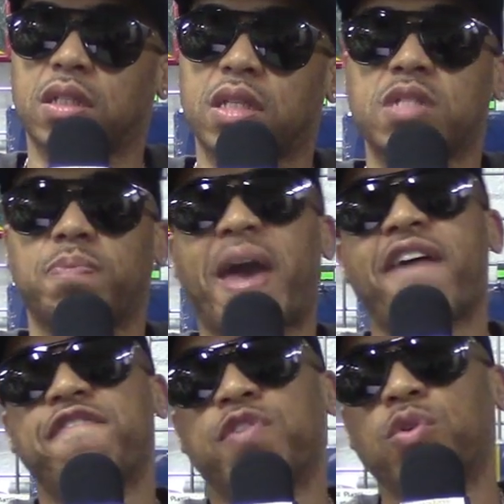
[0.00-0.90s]
this
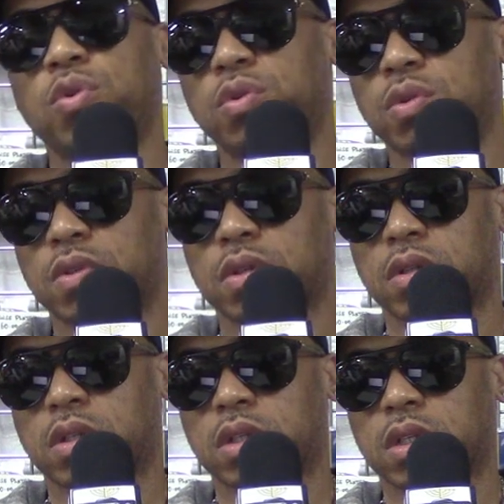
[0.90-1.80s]
bad food,
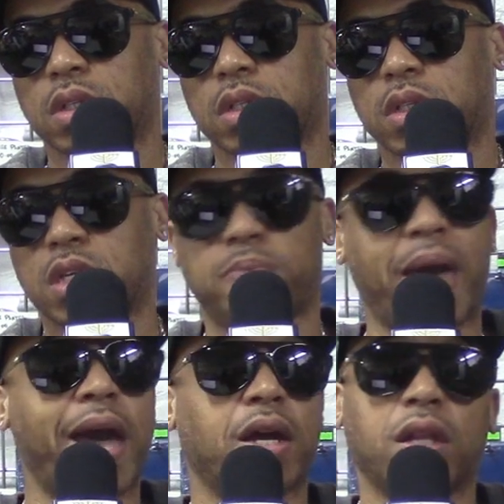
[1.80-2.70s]
this
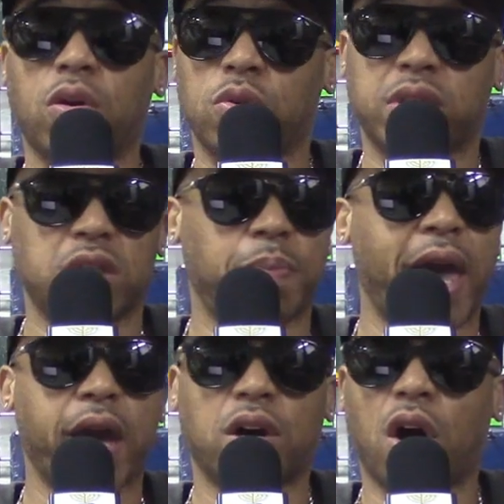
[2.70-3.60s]
bad clothes, this
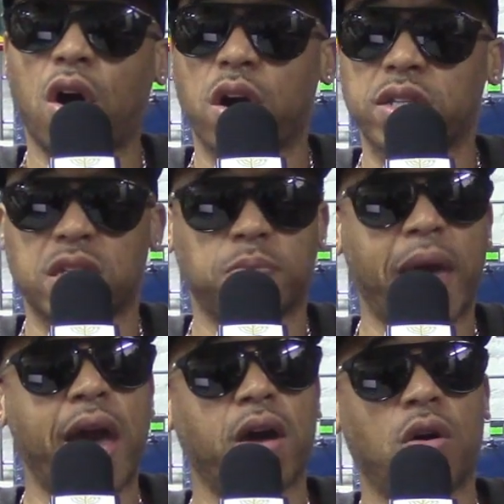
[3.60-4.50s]
bad cars, this
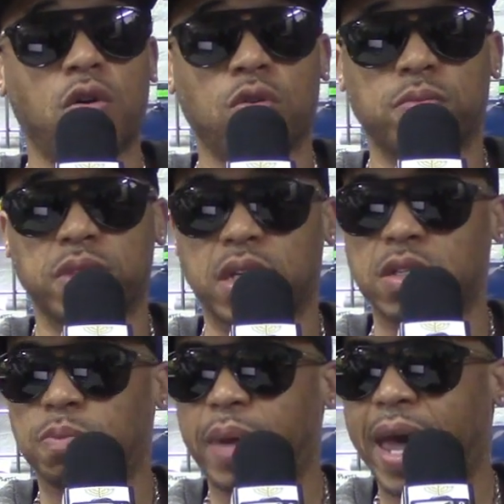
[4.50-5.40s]
bad homes,
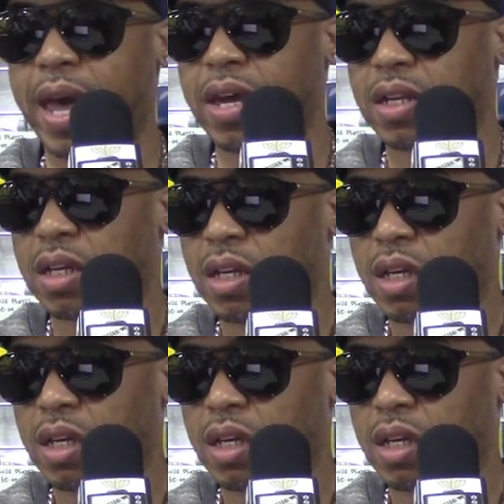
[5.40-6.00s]
this bad